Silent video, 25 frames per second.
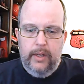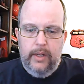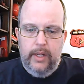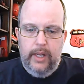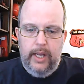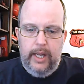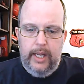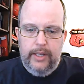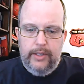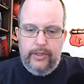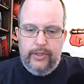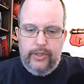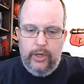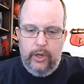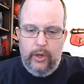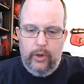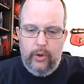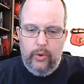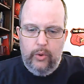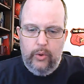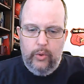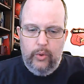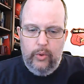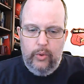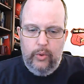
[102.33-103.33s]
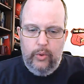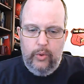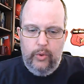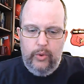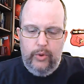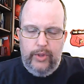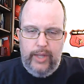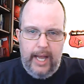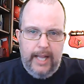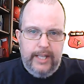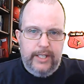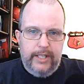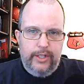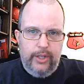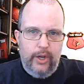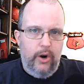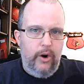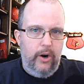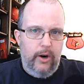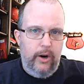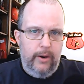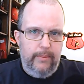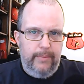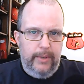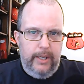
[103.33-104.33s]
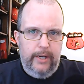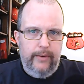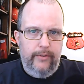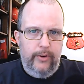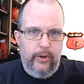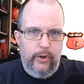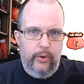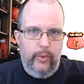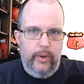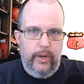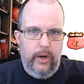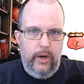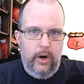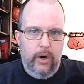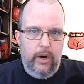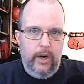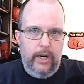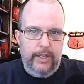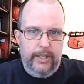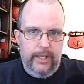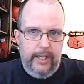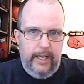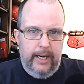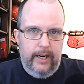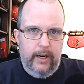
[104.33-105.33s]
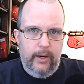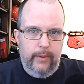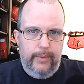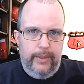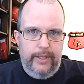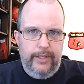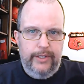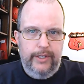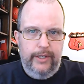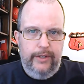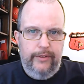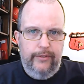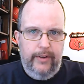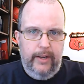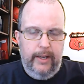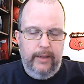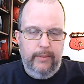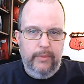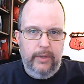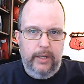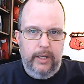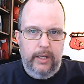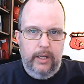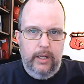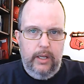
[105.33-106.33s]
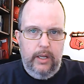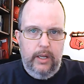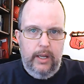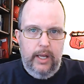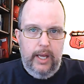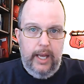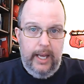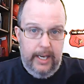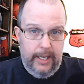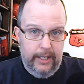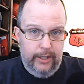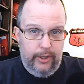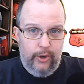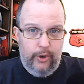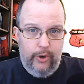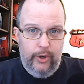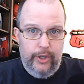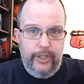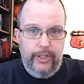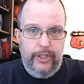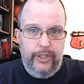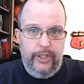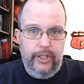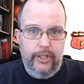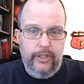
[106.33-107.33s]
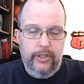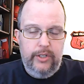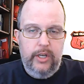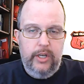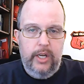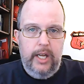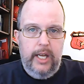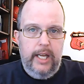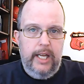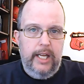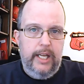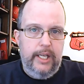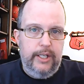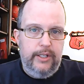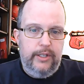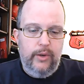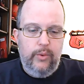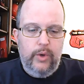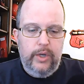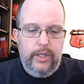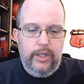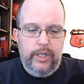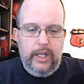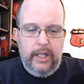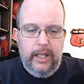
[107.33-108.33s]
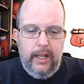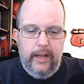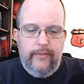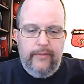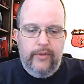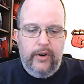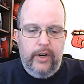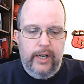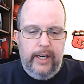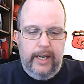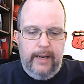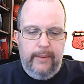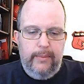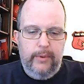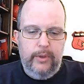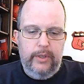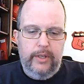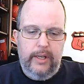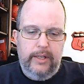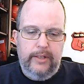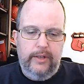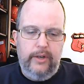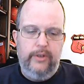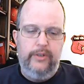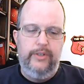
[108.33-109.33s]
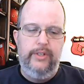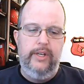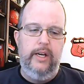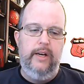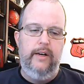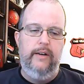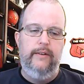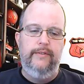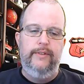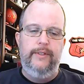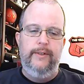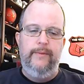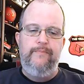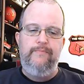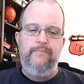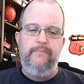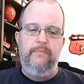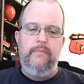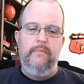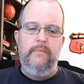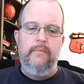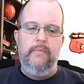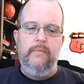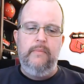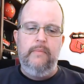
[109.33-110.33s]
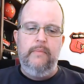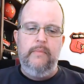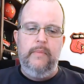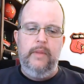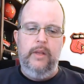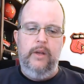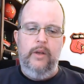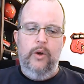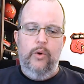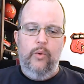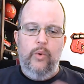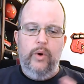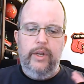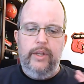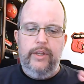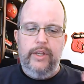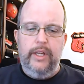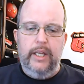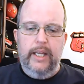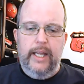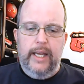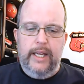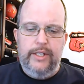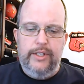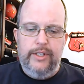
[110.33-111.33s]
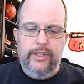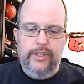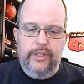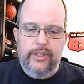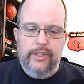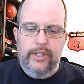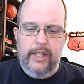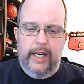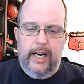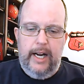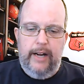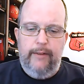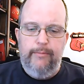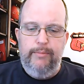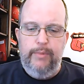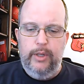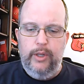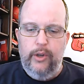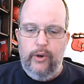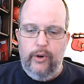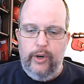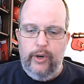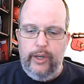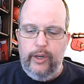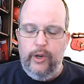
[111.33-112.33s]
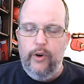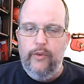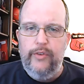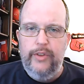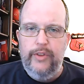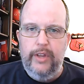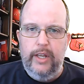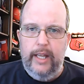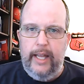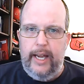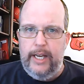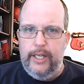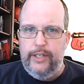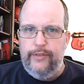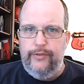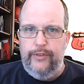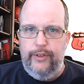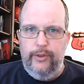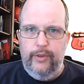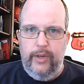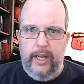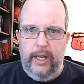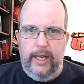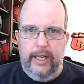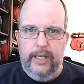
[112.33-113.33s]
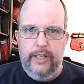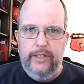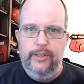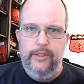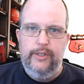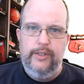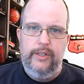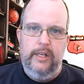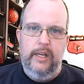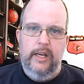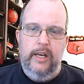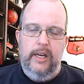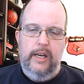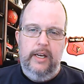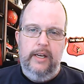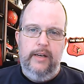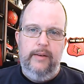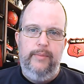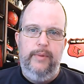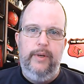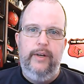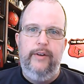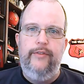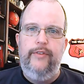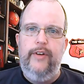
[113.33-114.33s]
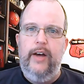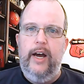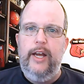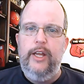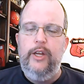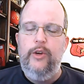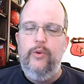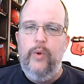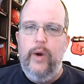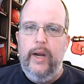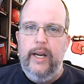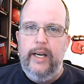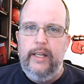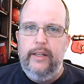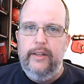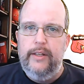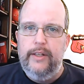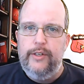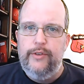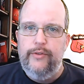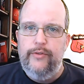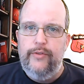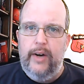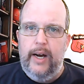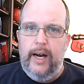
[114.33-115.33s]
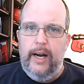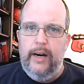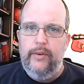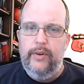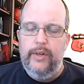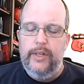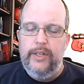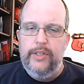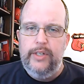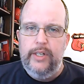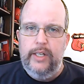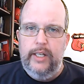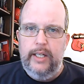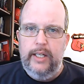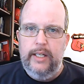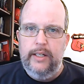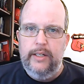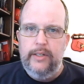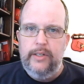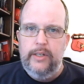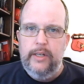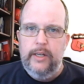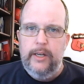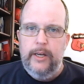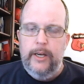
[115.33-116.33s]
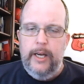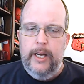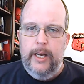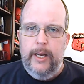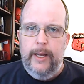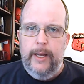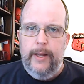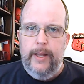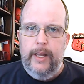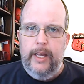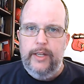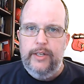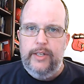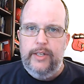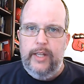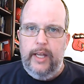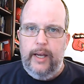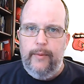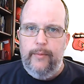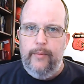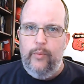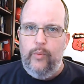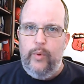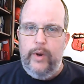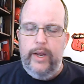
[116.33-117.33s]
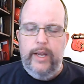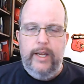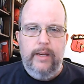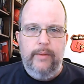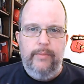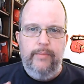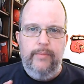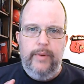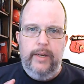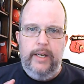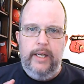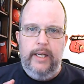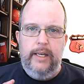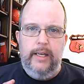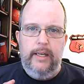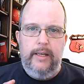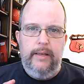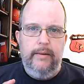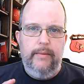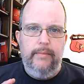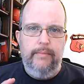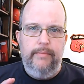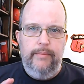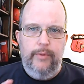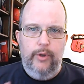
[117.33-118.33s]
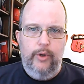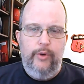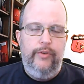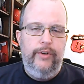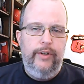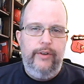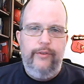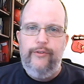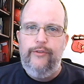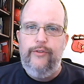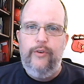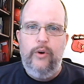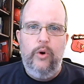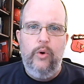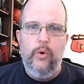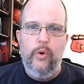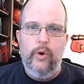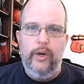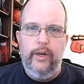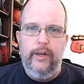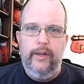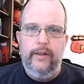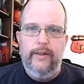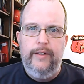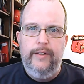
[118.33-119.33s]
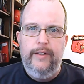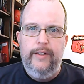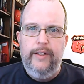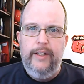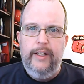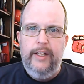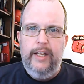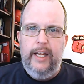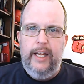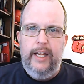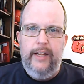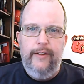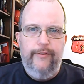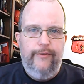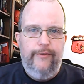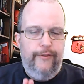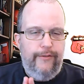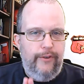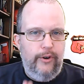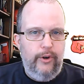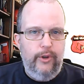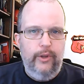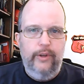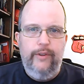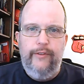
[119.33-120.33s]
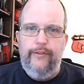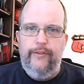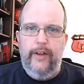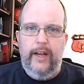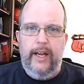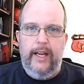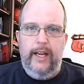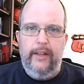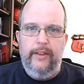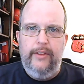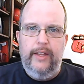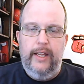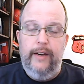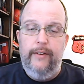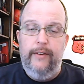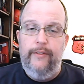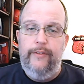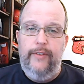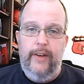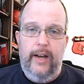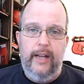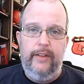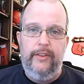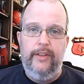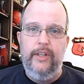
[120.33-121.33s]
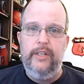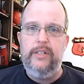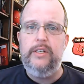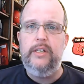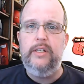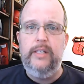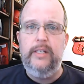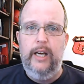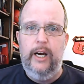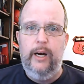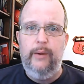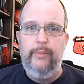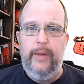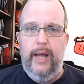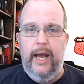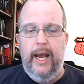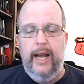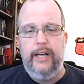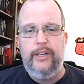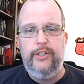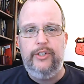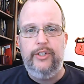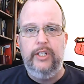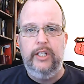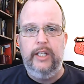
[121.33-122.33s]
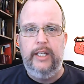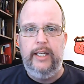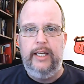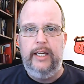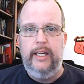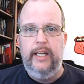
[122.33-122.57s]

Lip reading: And so that's the heartbeat of who we are as an ARBC family and as Christians, is that we're to love our neighbor as ourselves. One of the lessons that I've been learning over the last few days has been evaluating this virus is that we can be moving forward full of faith. And in fact, this has helped actually